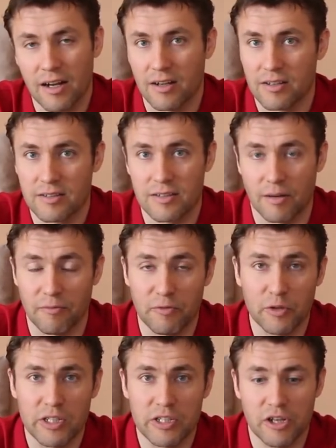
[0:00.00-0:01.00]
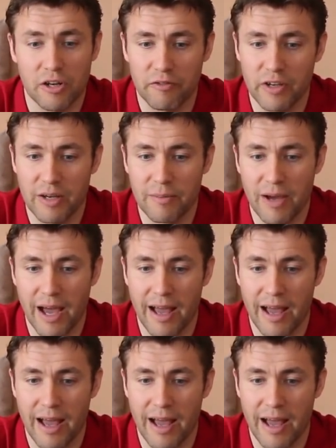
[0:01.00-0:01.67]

uh, some footage of him